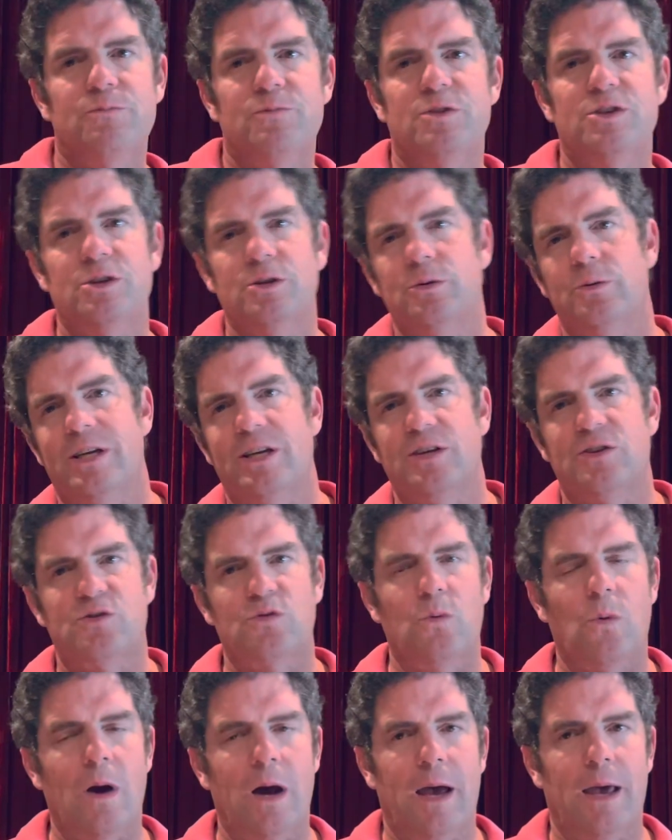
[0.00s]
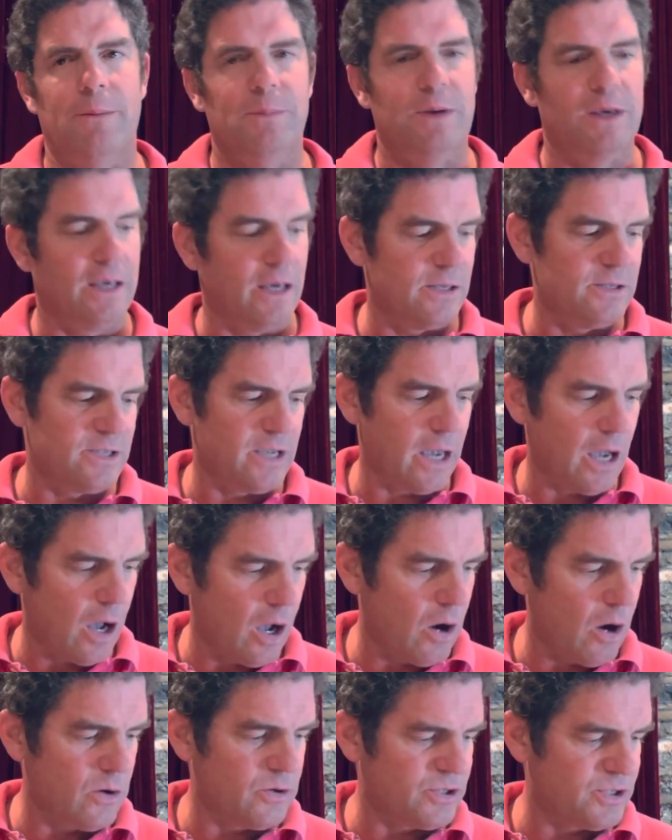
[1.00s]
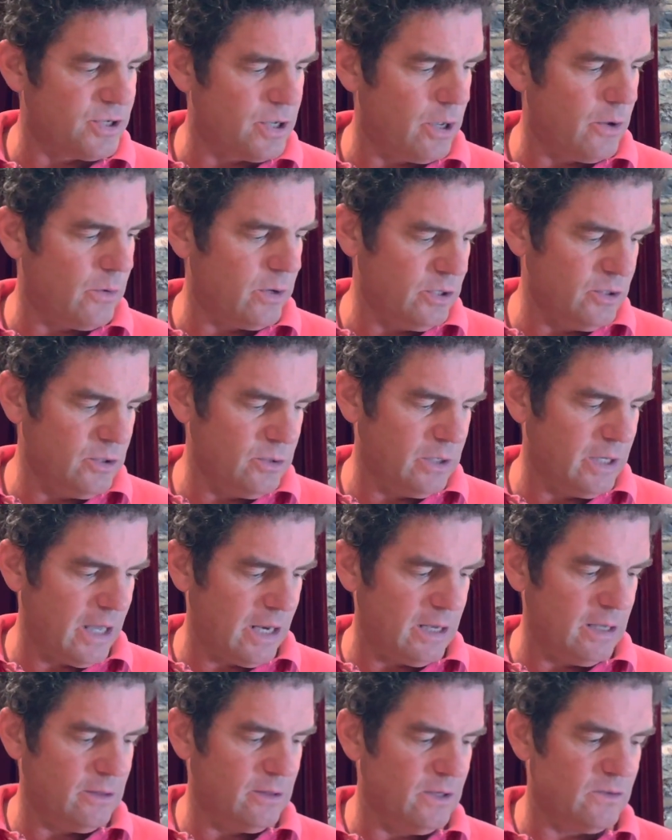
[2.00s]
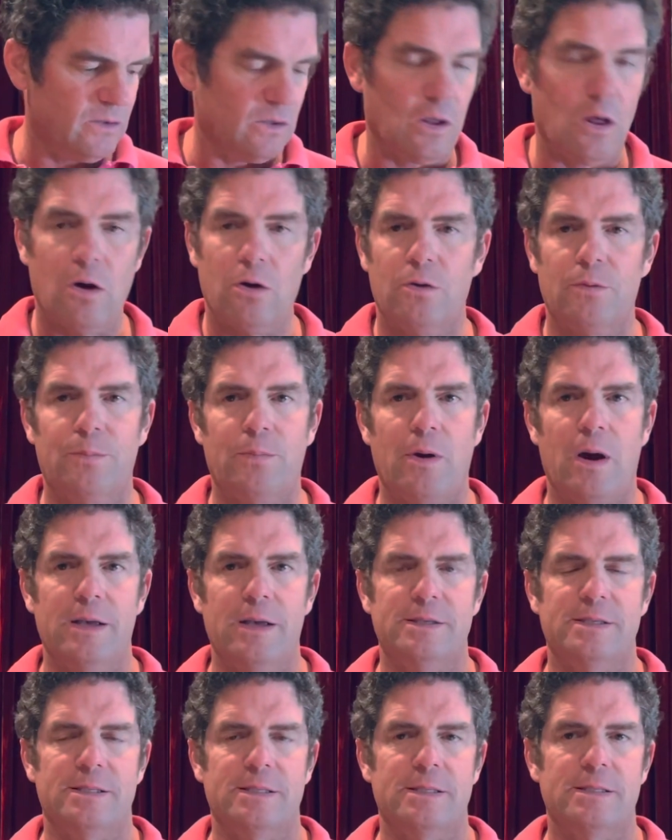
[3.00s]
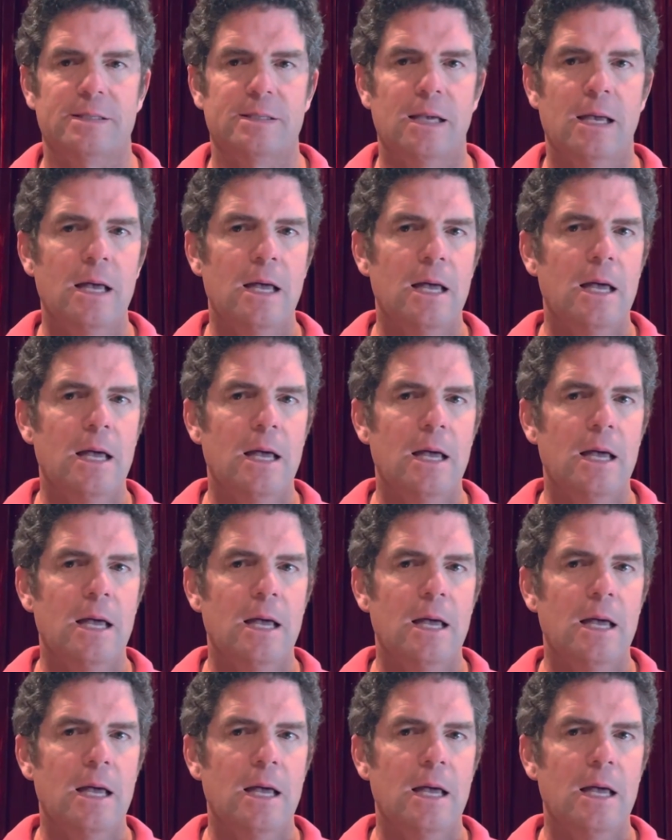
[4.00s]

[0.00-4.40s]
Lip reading: do each way, because they are so, you're getting these longer prices.